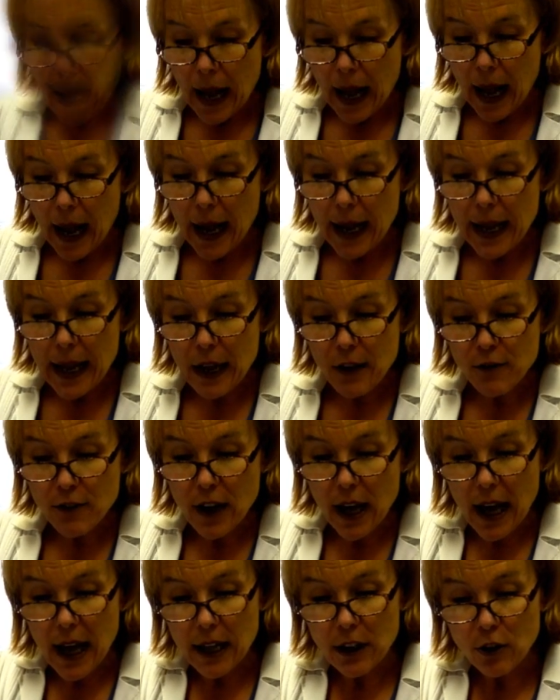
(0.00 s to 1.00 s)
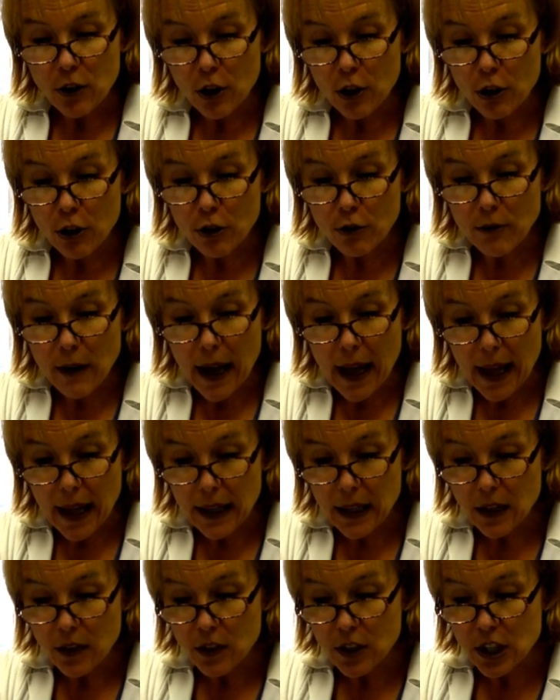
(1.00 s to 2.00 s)
I have got the
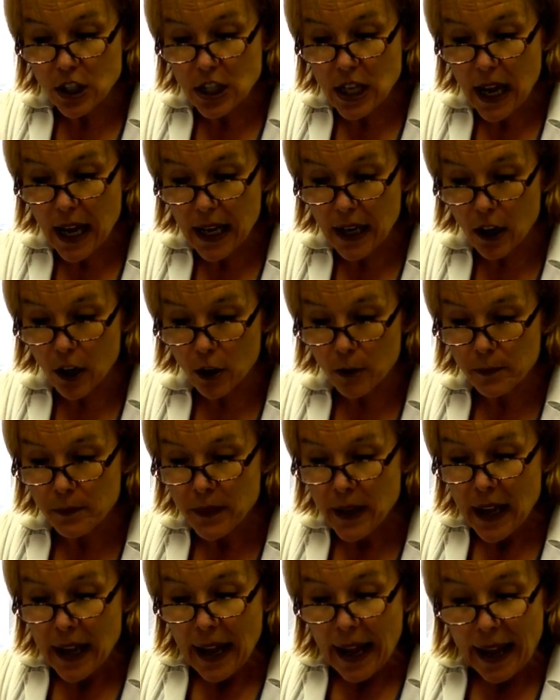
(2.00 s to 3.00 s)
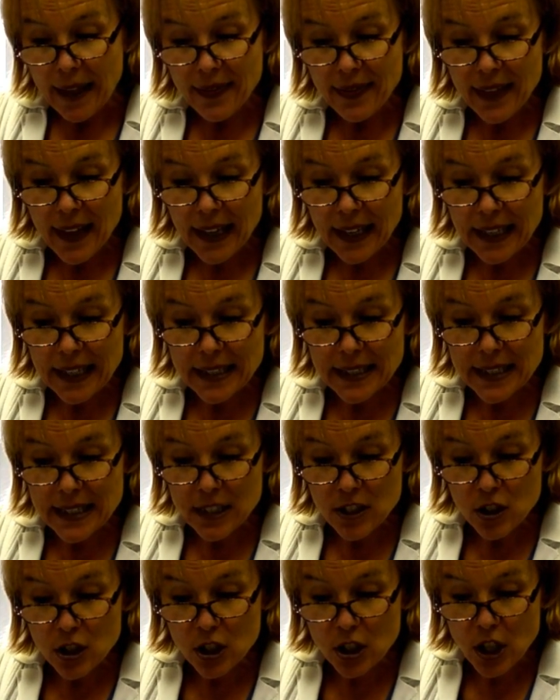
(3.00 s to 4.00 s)
thread, the tail, and then it's
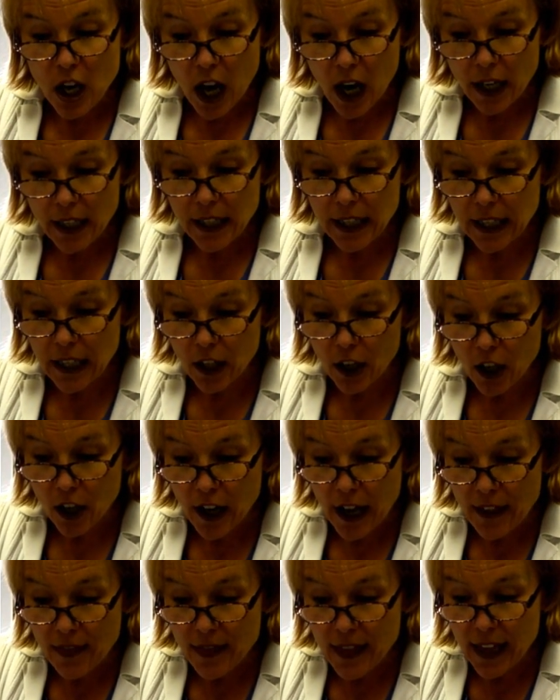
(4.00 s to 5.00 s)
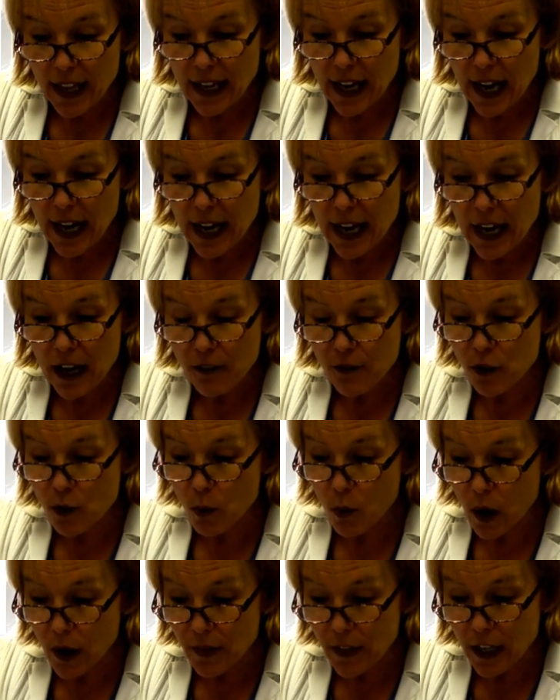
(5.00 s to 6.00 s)
stuck here, and then I have the
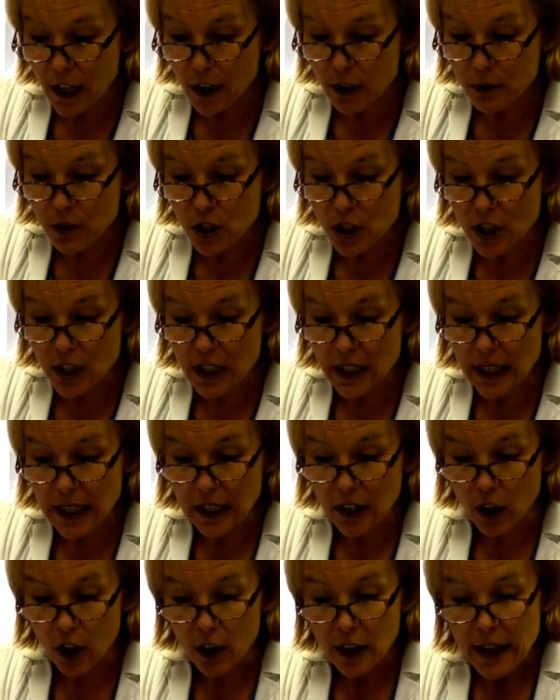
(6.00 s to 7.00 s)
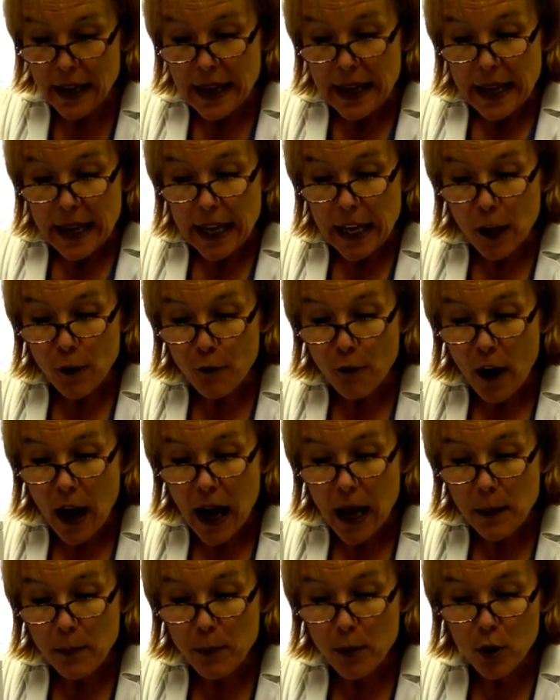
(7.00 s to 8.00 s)
one that goes to the needle. If
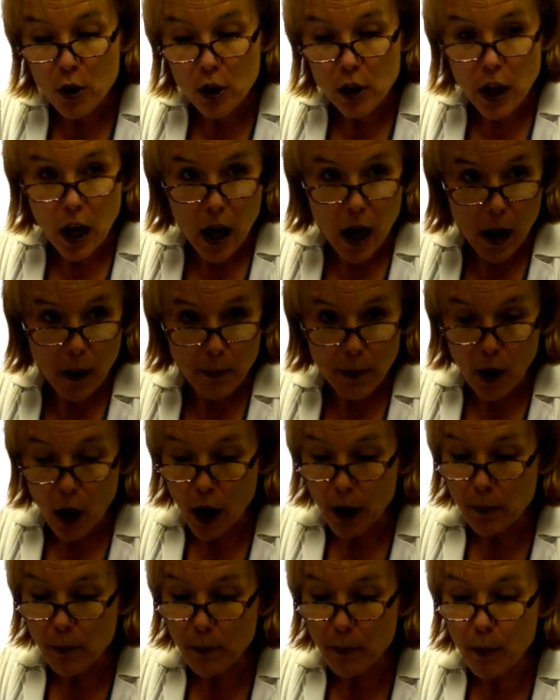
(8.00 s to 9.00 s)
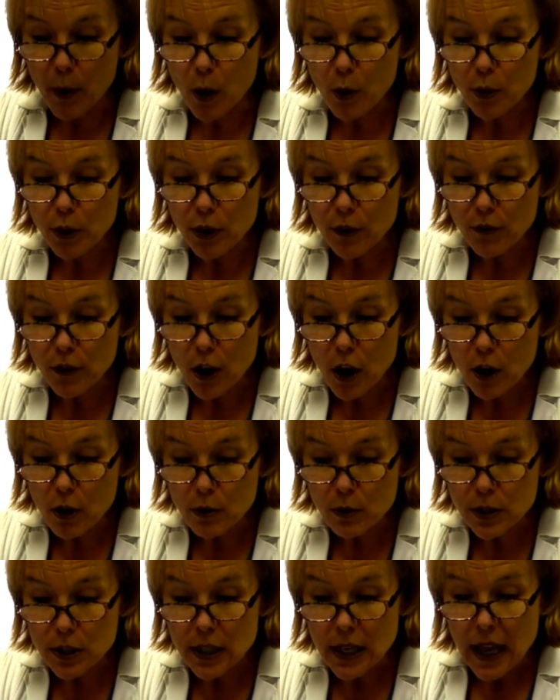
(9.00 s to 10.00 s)
I pull up on both of
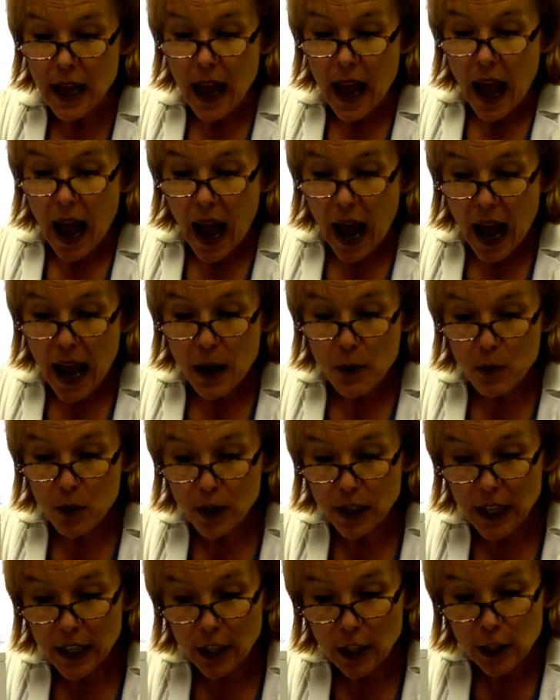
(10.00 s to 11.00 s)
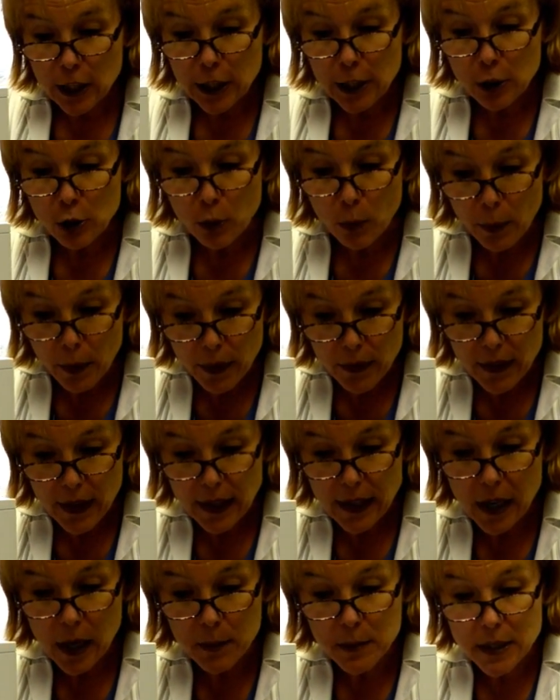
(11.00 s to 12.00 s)
those, I will get a loop that
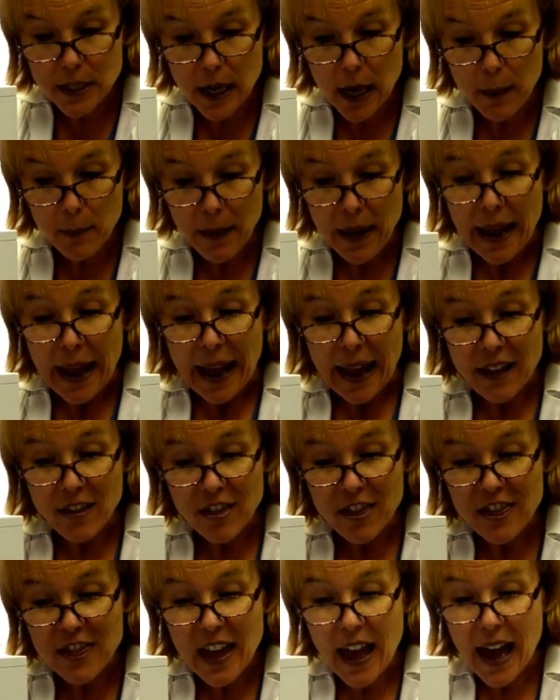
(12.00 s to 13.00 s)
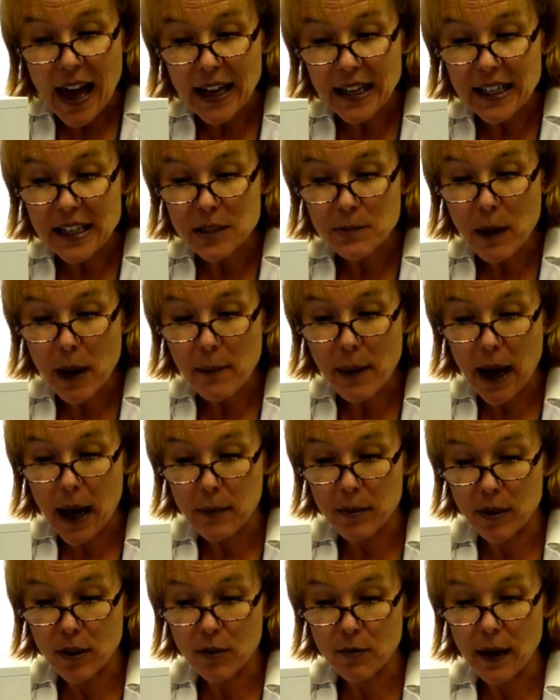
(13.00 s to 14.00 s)
comes up, and that is my
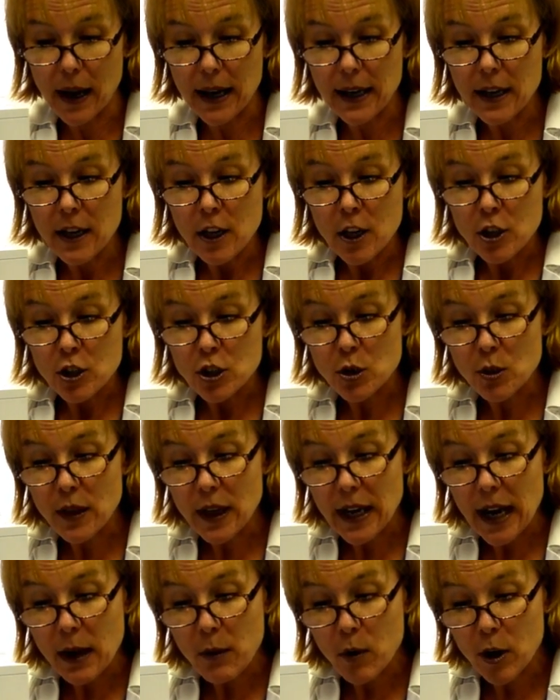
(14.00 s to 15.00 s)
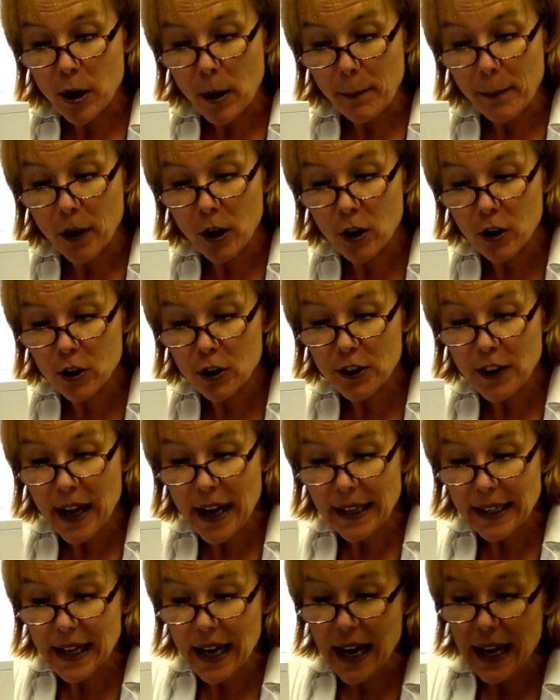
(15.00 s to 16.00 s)
bobbin thread. So then I want to pull
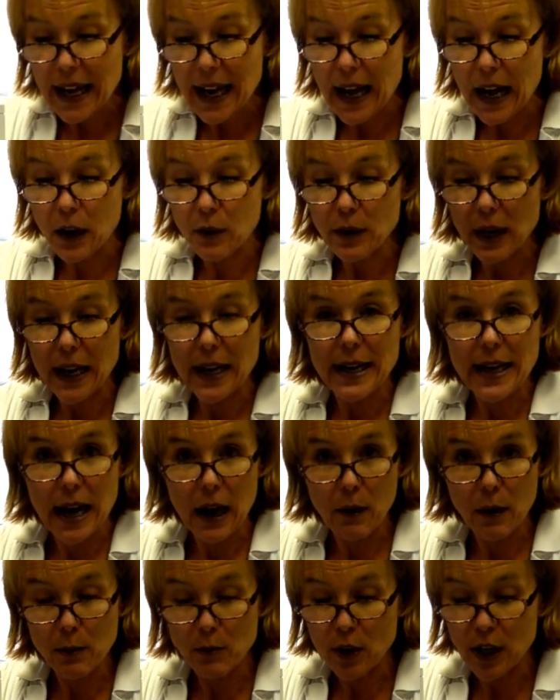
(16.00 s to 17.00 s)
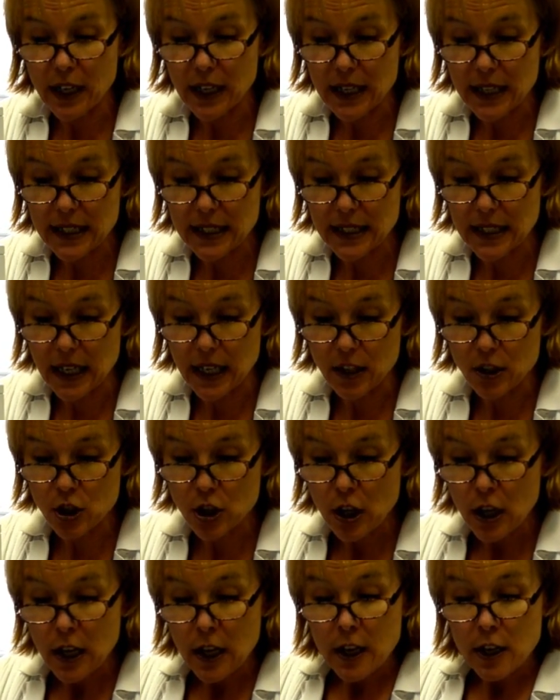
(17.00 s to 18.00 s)
that guy out, and now I'm ready to stitch.
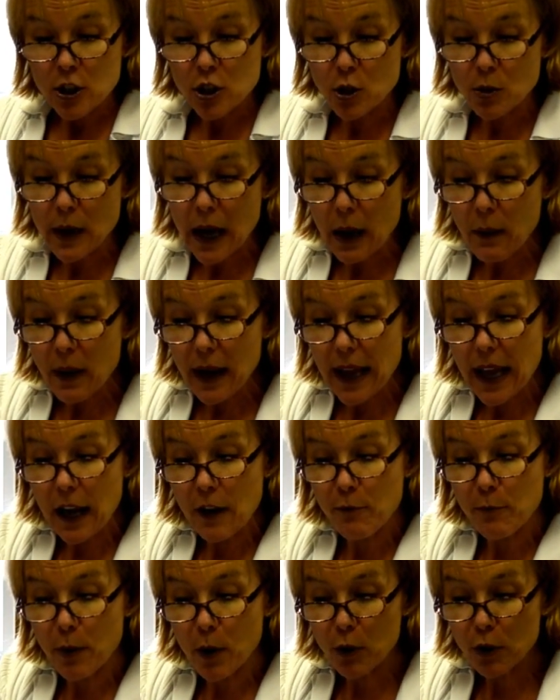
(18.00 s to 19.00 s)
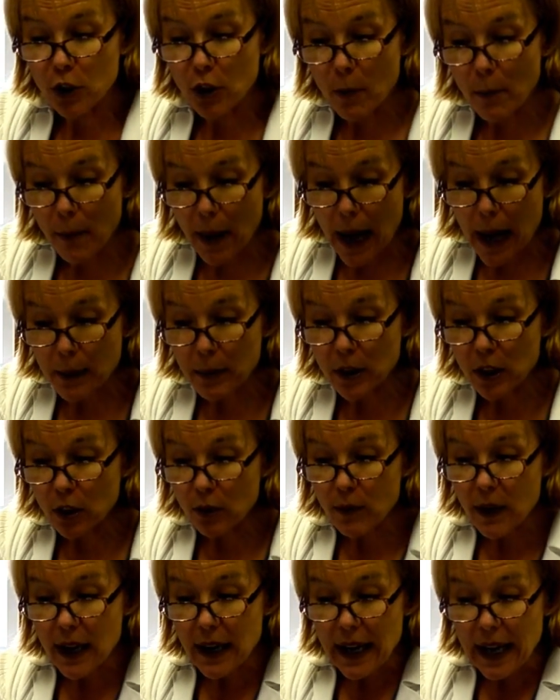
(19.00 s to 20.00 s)
So now I have both the bobbin
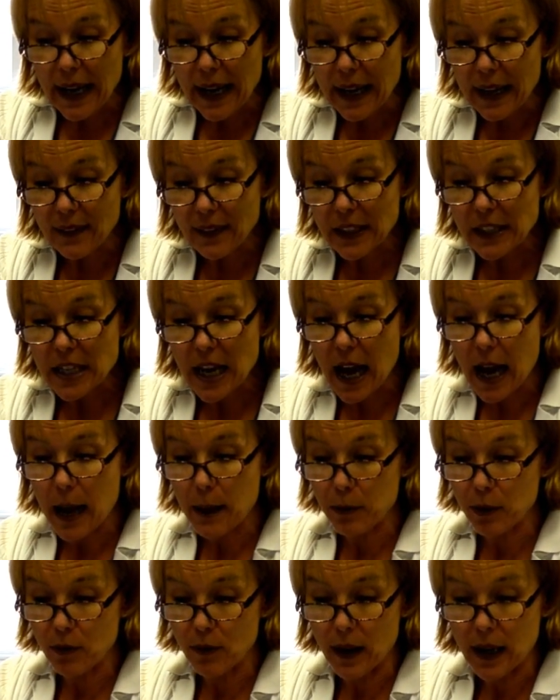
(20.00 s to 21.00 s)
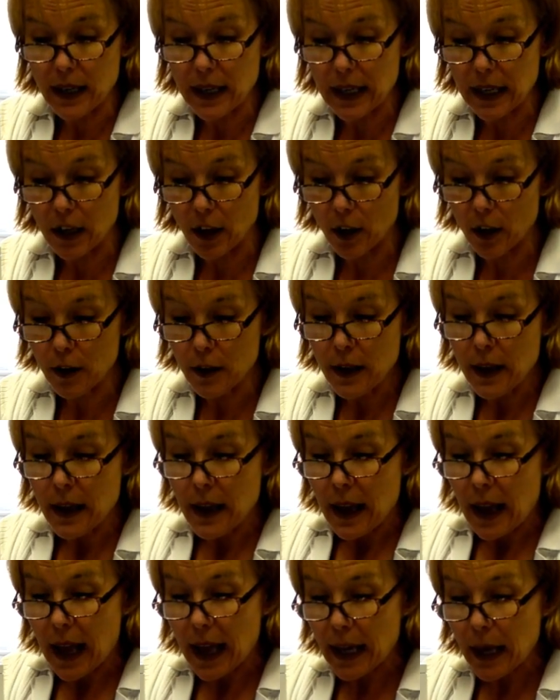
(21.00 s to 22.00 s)
thread and the top thread here,
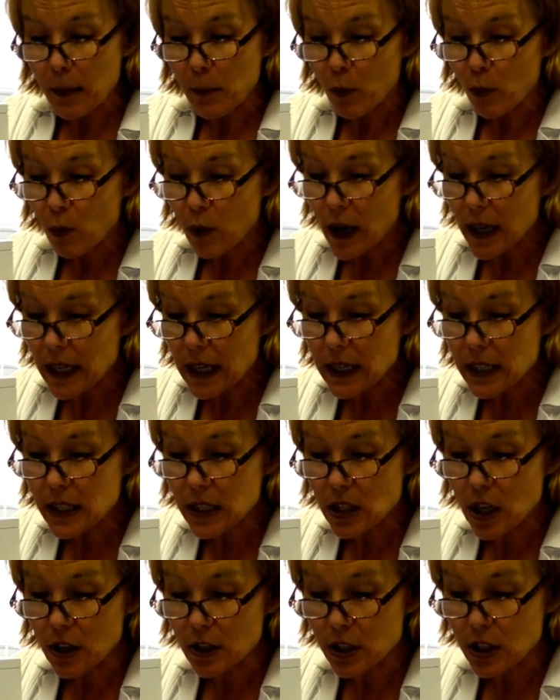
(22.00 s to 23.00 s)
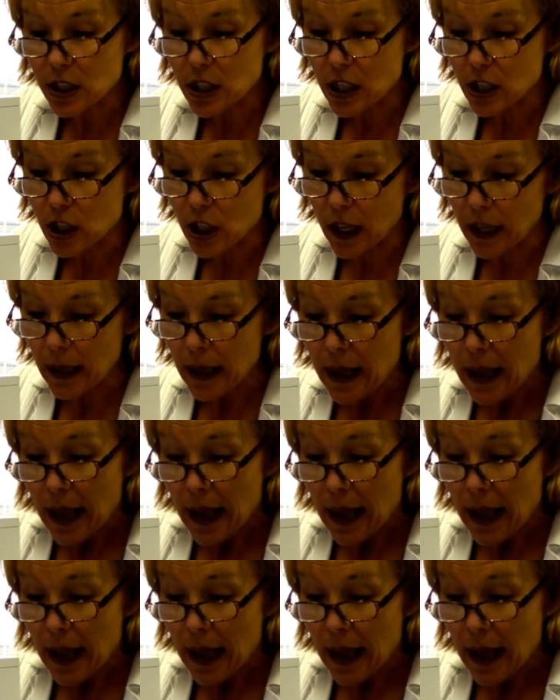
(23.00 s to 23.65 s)
and I'm ready to start stitching.